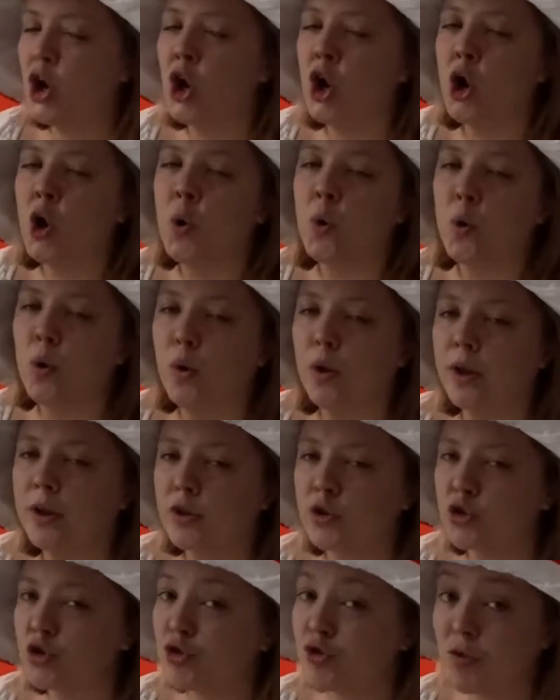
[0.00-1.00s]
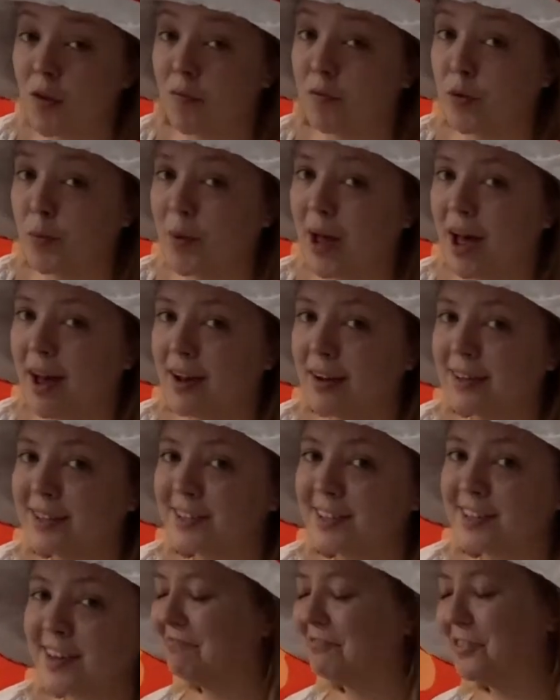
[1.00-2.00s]
Gold truffle
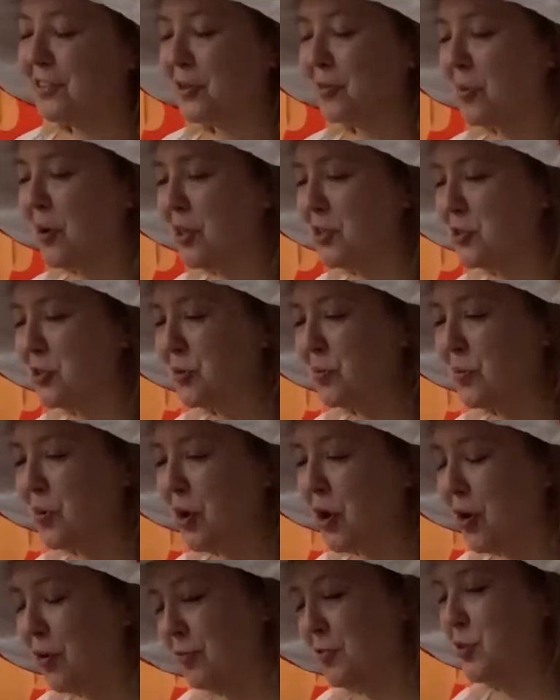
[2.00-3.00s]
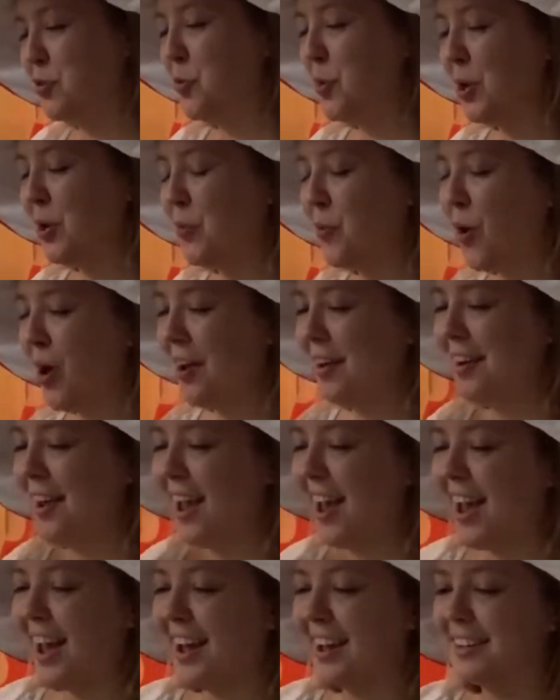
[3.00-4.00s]
box. For the ones who were over 21
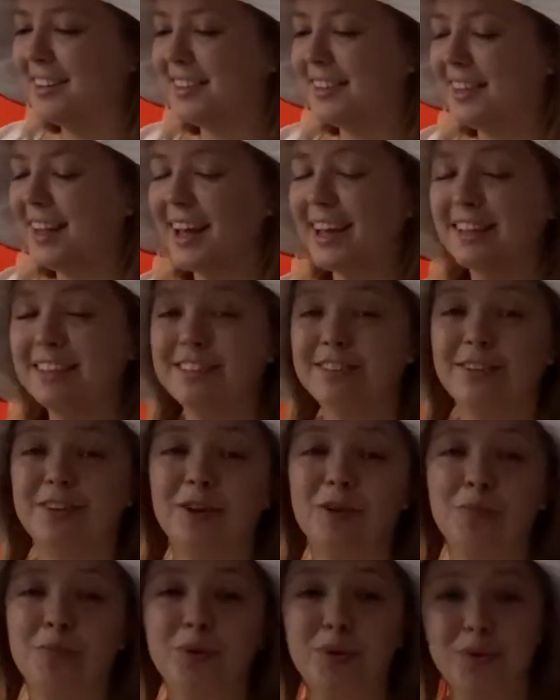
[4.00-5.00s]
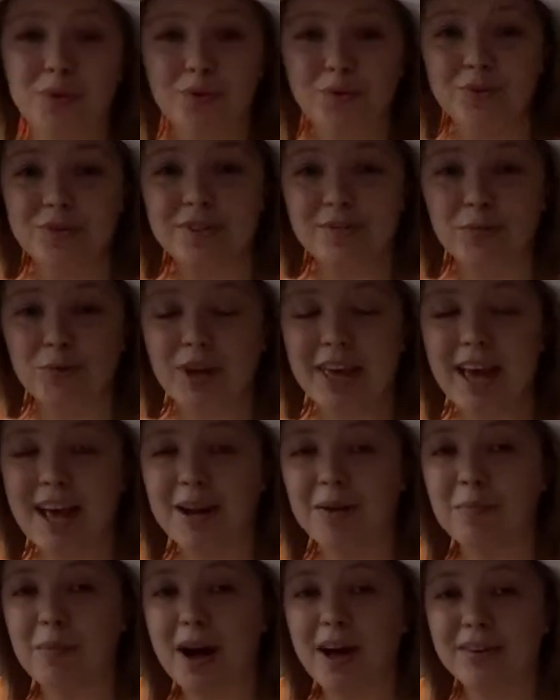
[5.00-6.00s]
and liked their booze, we
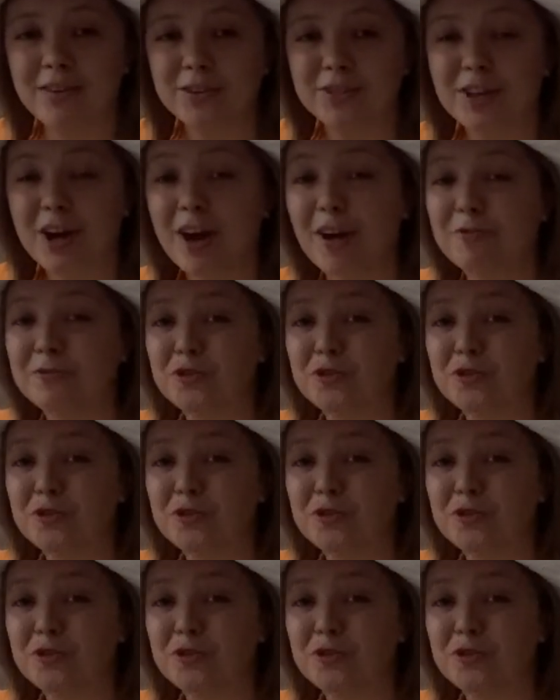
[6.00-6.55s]
had bottles of